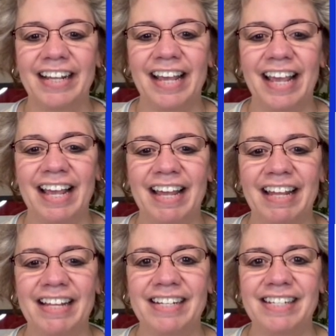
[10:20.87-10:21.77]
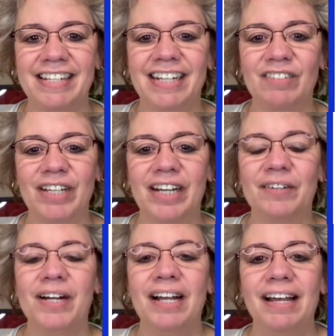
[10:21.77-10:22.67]
And there we
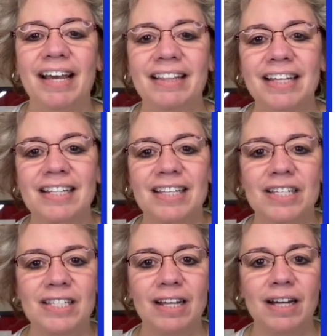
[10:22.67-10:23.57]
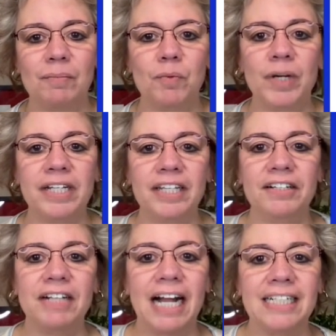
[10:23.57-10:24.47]
go. And then this one
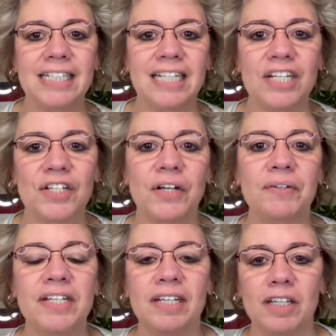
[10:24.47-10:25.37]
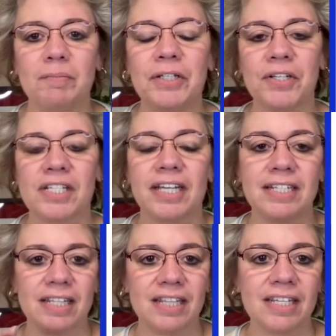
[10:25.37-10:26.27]
here, how to teach coding and computer
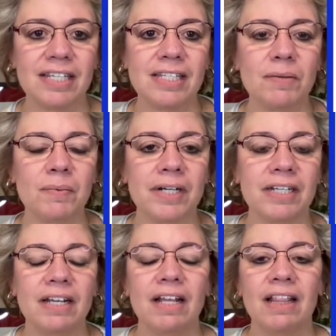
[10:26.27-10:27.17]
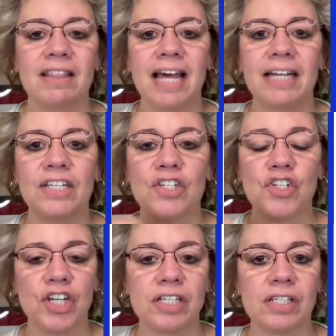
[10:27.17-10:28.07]
science. This is the one that is
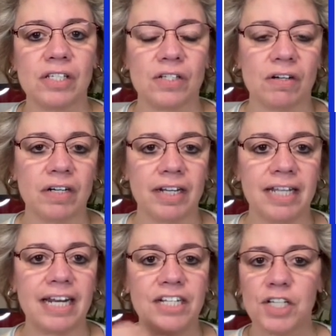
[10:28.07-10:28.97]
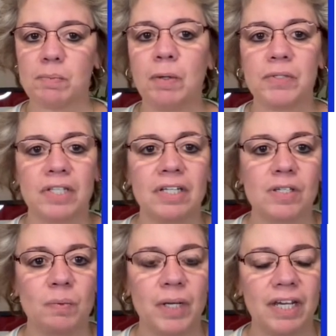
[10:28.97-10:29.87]
just started, that I just posted
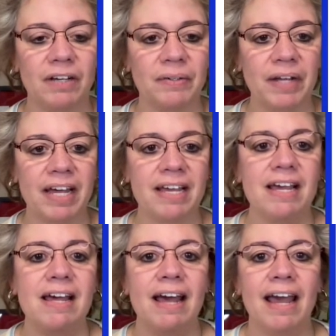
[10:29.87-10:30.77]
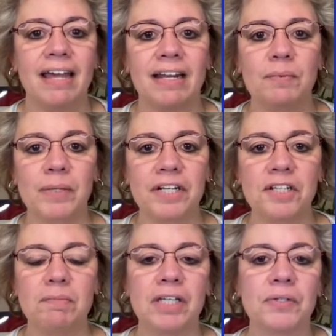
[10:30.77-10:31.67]
this week, okay? And I wanted
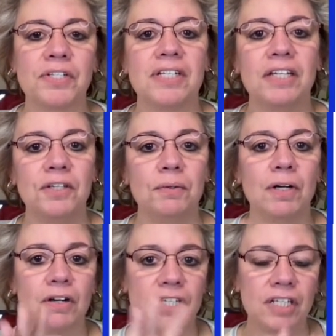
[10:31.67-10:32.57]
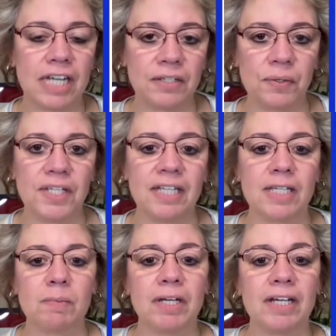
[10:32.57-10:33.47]
to make certain that you see
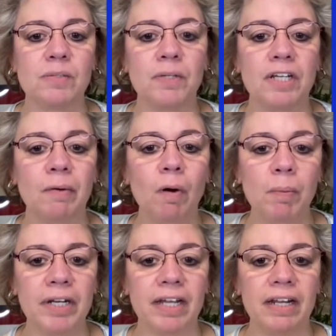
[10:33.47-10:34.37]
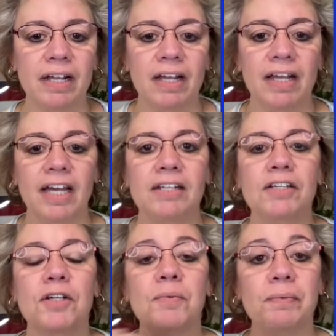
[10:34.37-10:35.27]
this, because when you open it and
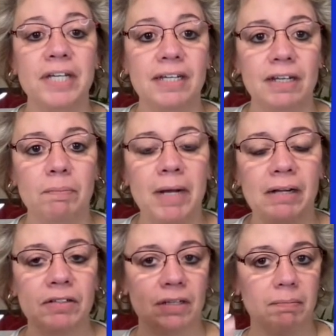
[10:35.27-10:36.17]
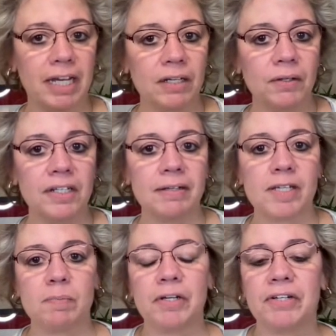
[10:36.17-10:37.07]
you can read about my coding
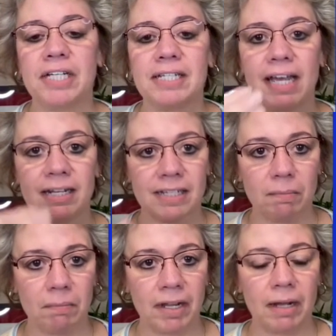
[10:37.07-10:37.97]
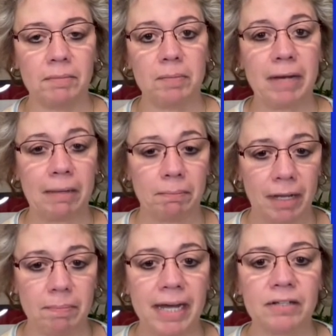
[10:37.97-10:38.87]
experience and some
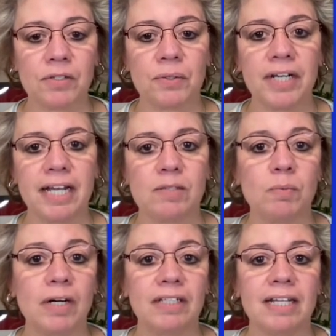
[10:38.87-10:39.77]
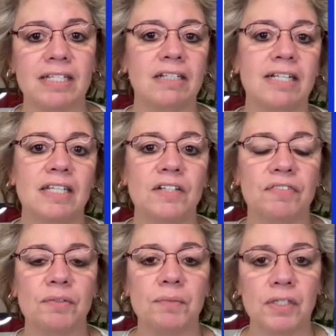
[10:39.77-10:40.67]
my backstory, as well as lots of
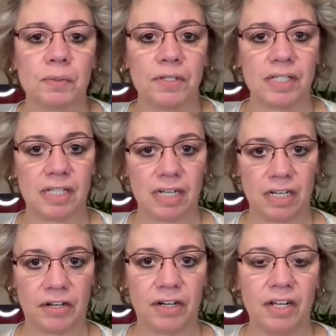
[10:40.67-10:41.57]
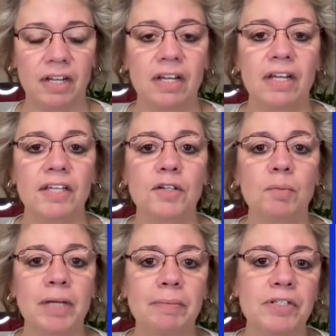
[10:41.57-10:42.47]
different resources in here, you will
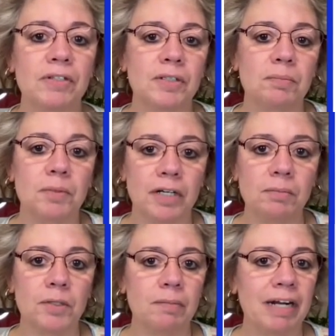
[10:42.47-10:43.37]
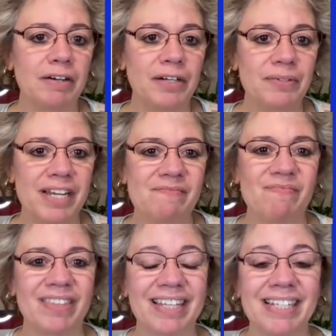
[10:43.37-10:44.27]
be able to learn more and more about coding.
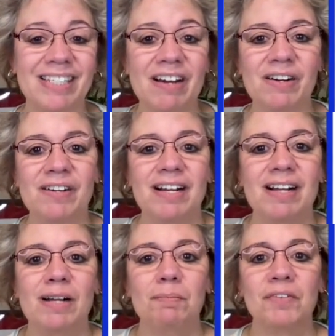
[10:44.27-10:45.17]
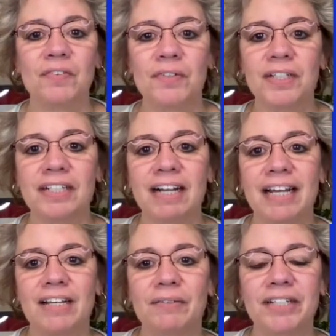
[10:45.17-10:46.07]
So before
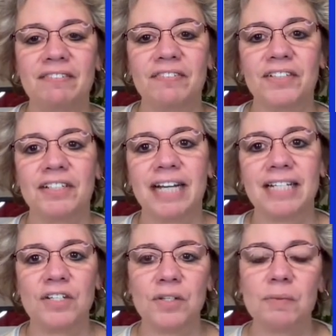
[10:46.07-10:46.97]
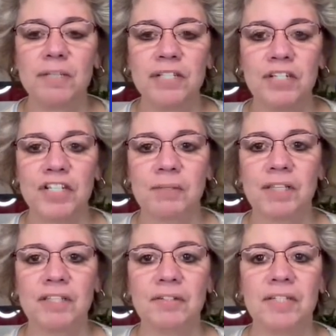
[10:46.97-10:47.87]
I go any further, I do want to share
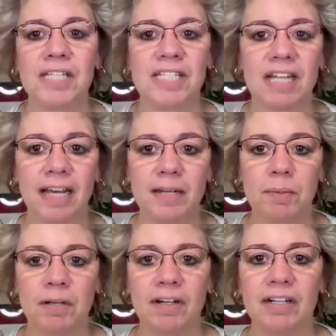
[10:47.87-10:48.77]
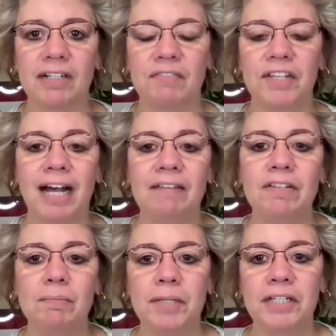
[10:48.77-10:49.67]
with you the sidebar. If you
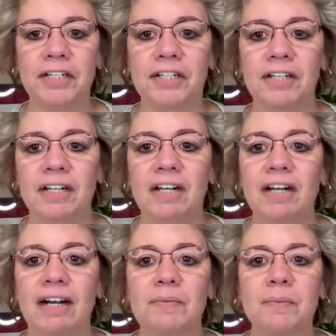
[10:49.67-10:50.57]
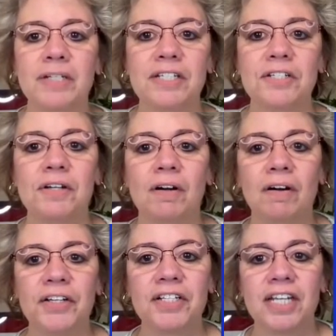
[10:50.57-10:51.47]
haven't been here, I want to
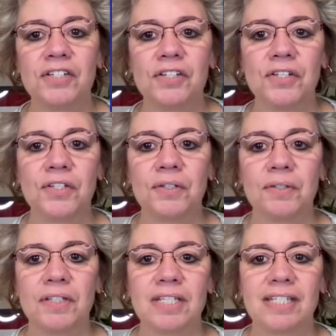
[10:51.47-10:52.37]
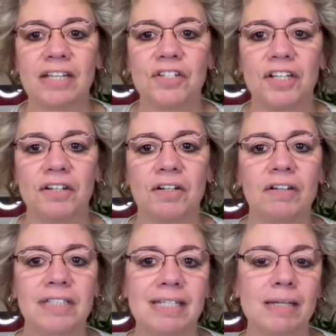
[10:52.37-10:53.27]
call your attention to this section here
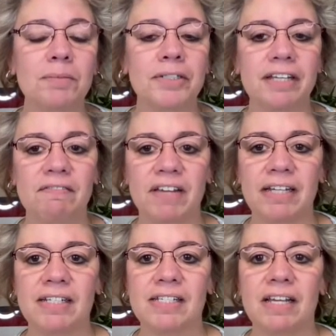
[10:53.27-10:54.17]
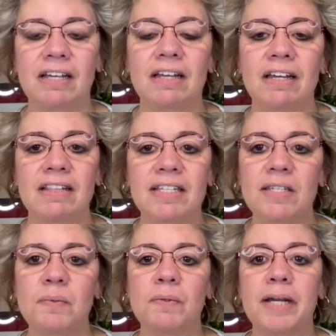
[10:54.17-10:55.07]
called December events. And
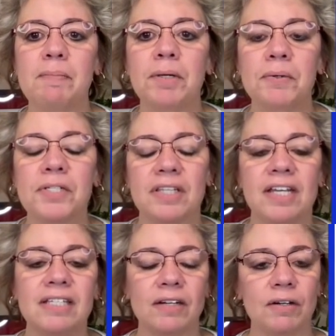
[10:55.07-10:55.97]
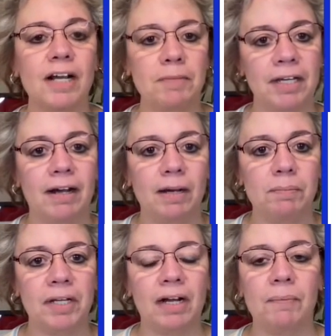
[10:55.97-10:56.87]
this is where I post things that are coming
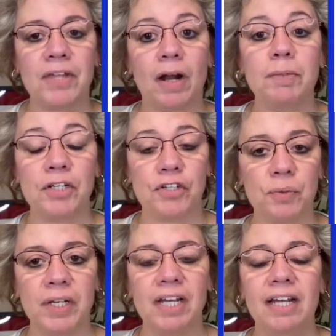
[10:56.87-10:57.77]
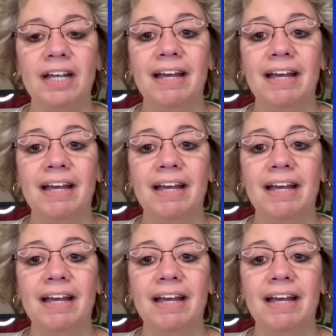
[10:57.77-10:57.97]
up that I'll be doing.